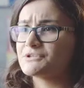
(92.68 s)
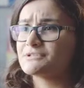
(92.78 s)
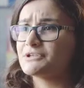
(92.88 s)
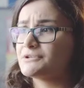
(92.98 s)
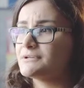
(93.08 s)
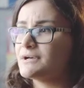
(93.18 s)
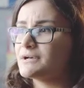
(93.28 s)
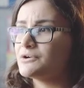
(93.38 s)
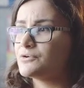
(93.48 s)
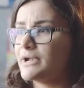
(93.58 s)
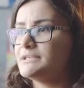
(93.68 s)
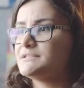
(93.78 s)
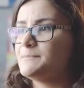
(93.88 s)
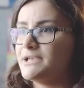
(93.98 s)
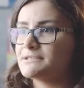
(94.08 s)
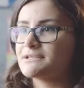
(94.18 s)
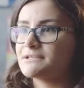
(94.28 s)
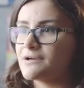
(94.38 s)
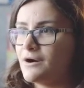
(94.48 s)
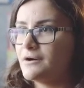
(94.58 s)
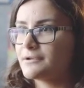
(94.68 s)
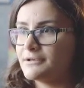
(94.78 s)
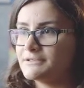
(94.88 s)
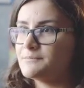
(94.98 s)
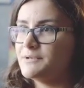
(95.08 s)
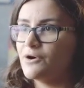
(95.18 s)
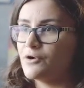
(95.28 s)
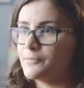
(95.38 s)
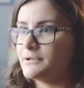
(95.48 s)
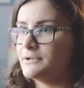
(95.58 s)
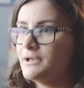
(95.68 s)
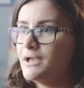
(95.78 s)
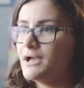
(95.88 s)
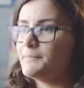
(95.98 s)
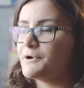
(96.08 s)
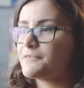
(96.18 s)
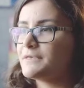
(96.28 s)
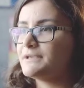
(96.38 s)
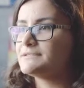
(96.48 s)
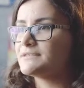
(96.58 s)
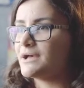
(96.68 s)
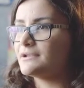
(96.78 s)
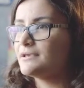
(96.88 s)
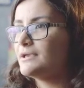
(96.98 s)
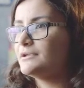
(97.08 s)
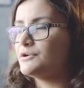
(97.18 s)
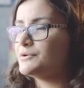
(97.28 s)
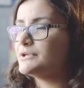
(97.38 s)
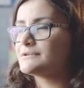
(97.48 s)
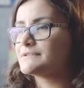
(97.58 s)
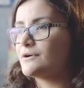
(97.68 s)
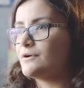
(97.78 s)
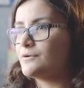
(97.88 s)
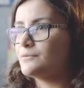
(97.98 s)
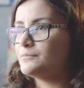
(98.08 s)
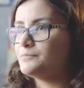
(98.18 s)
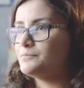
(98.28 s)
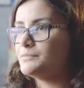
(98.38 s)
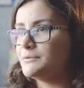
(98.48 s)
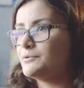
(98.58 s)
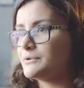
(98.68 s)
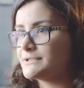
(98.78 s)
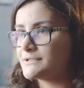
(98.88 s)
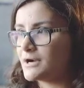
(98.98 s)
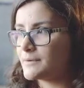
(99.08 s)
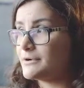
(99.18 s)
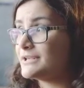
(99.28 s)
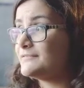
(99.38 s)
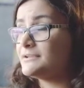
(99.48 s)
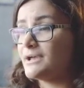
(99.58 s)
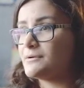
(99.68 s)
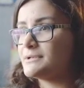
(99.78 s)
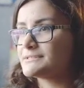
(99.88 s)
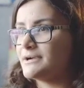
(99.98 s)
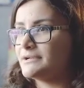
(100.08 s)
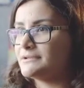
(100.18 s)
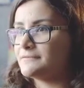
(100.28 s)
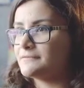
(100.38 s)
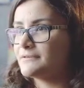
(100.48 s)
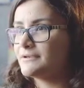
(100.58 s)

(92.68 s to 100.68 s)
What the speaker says: just such a great space to talk and to be open about things that, years ago people wouldn't talk about. Even now it's kind of